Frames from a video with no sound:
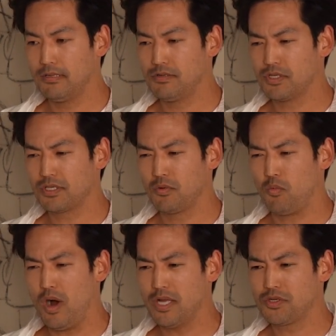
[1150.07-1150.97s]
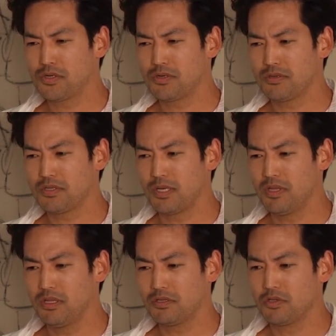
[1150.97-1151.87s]
just to watch something
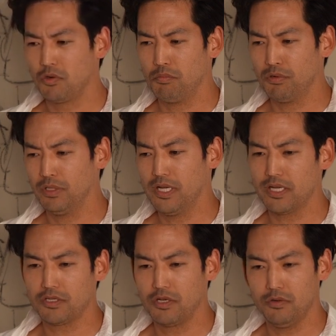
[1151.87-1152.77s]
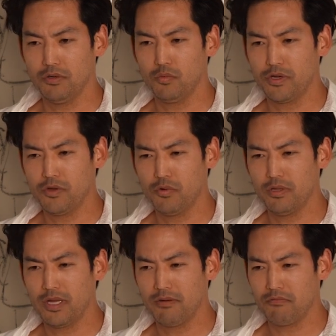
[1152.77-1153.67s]
that's so boldly executed, where you really
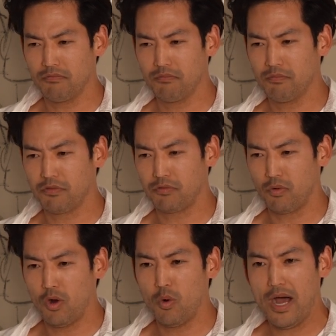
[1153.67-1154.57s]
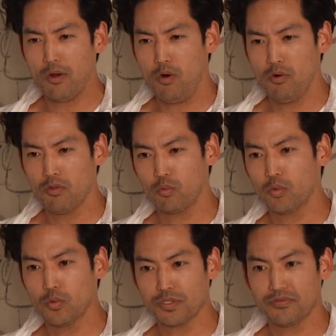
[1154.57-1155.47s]
kind of throw out all the
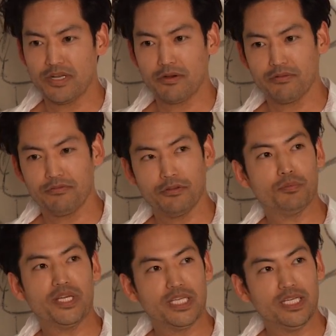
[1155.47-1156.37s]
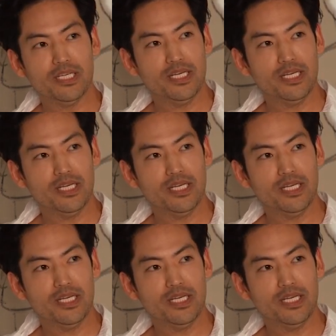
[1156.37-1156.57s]
rules of narrative filmmaking,